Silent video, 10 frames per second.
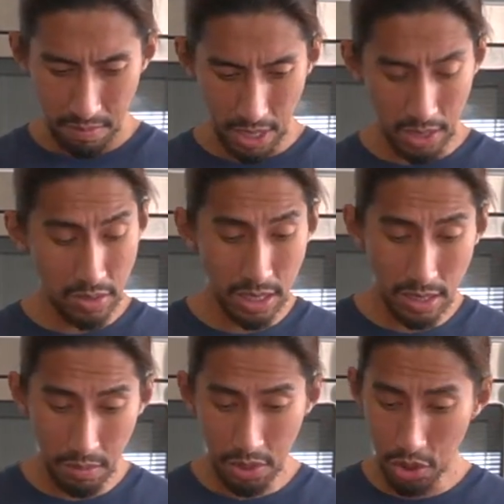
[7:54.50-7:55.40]
I don't sense
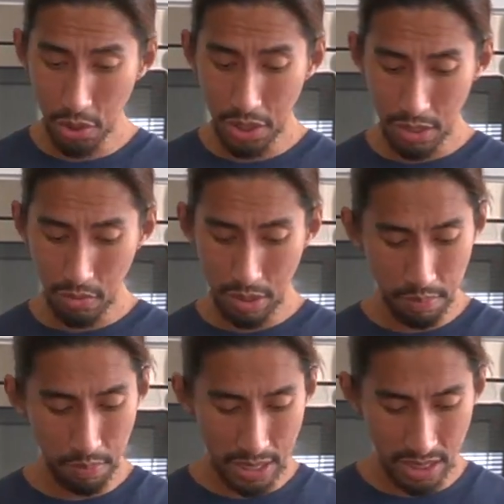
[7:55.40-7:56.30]
immaturity with the
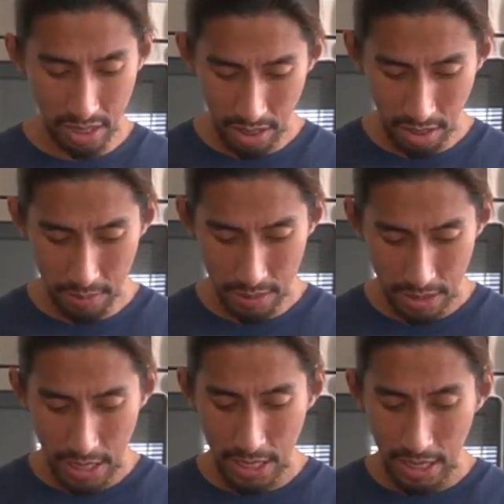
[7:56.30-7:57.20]
Page of Cups.
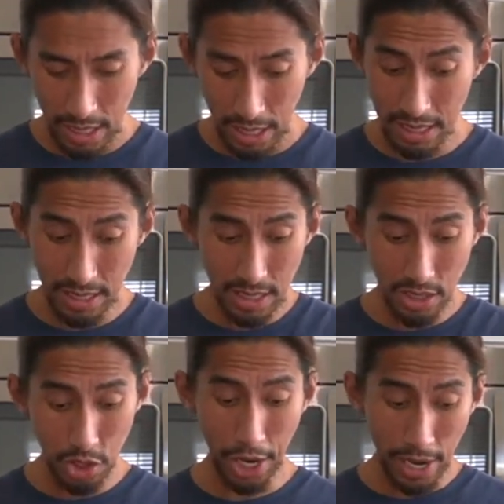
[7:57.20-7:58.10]
I
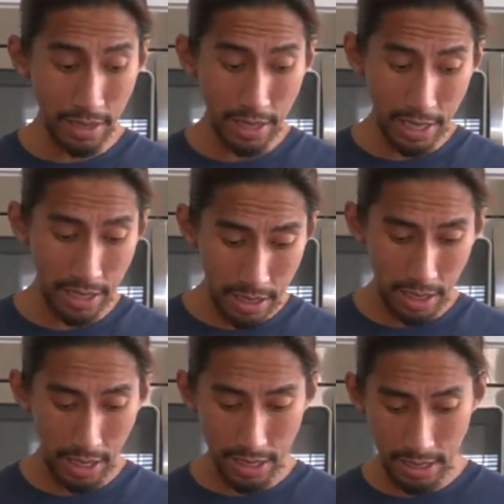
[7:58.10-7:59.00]
sense childlike,
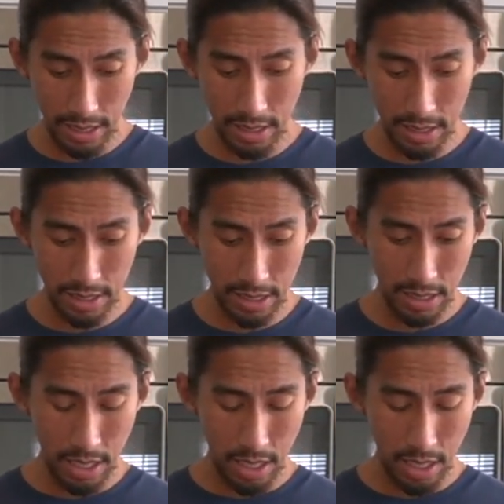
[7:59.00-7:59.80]
I sense